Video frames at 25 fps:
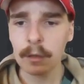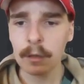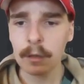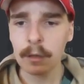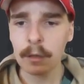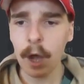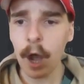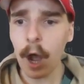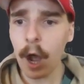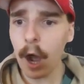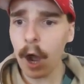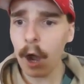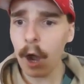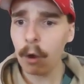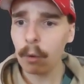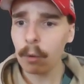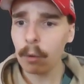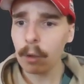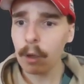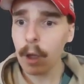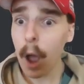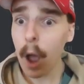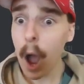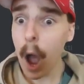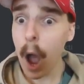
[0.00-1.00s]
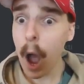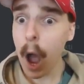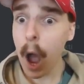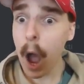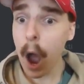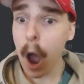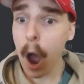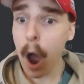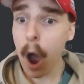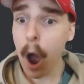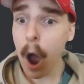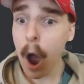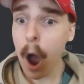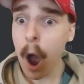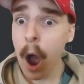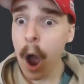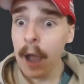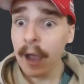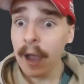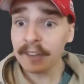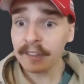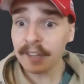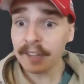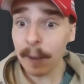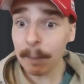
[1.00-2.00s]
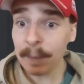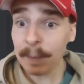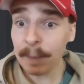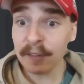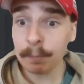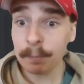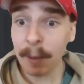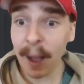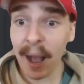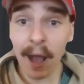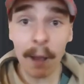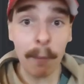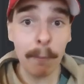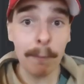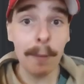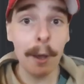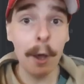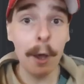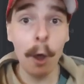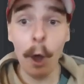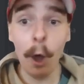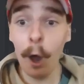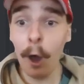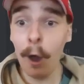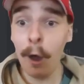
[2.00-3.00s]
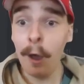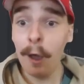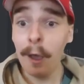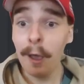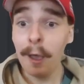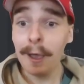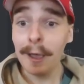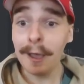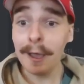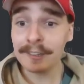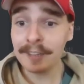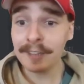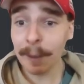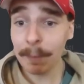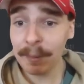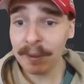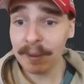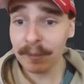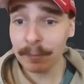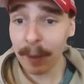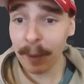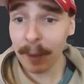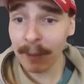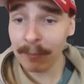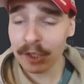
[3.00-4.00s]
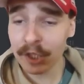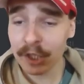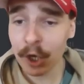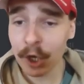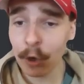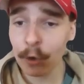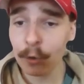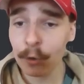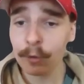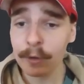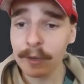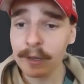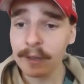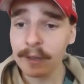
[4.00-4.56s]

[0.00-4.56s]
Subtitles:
Oh! It's up his bum! It's up his bum, shoot!